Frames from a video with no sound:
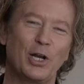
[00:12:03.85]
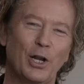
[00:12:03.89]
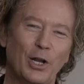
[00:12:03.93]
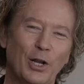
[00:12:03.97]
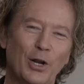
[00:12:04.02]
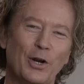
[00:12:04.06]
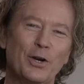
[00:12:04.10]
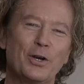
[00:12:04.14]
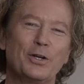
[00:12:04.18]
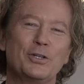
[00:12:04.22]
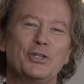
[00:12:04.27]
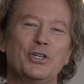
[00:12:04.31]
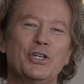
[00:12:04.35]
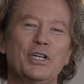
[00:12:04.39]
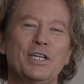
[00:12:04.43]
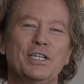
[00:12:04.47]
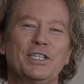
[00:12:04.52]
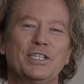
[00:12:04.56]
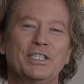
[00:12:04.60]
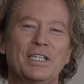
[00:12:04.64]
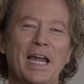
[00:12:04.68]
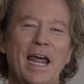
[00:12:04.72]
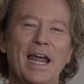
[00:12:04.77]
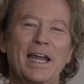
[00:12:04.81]
clergy
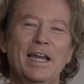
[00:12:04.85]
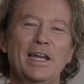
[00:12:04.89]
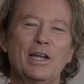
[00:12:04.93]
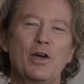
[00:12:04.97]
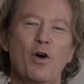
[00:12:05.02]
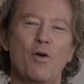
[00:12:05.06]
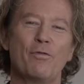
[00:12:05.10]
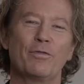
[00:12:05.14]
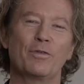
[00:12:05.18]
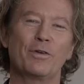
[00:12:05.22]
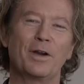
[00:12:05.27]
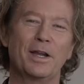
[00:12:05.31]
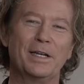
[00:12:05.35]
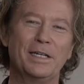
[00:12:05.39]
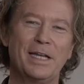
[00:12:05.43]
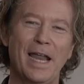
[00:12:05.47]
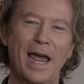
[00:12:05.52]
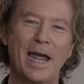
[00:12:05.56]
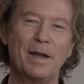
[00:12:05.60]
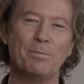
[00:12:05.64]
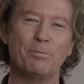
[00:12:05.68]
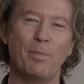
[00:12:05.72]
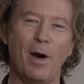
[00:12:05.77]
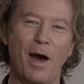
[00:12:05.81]
standing over a
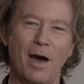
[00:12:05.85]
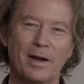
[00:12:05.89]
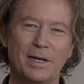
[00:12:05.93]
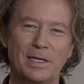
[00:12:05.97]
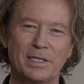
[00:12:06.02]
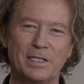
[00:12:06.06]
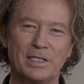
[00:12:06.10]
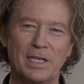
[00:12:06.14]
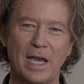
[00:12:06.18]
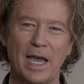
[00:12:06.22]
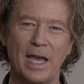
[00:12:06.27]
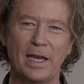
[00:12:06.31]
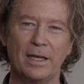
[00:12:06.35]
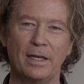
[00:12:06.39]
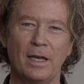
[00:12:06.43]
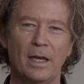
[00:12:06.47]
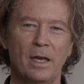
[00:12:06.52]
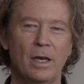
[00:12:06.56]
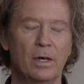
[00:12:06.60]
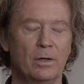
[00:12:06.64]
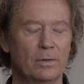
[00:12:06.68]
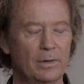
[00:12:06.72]
dead body saying,